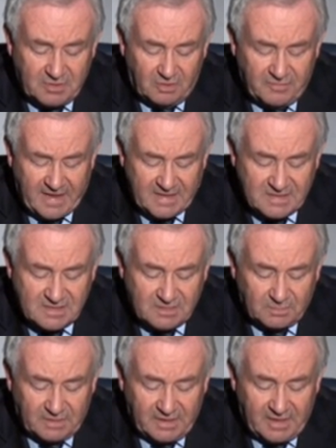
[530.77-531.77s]
off
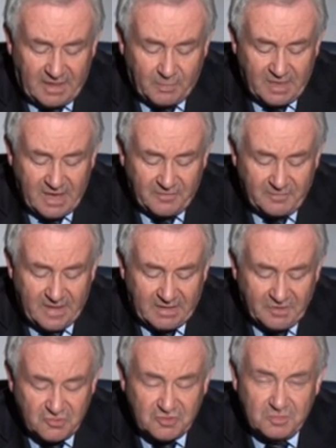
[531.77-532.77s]
handsomely, and we have
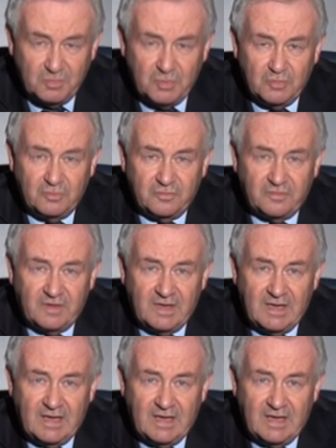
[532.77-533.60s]
managed to move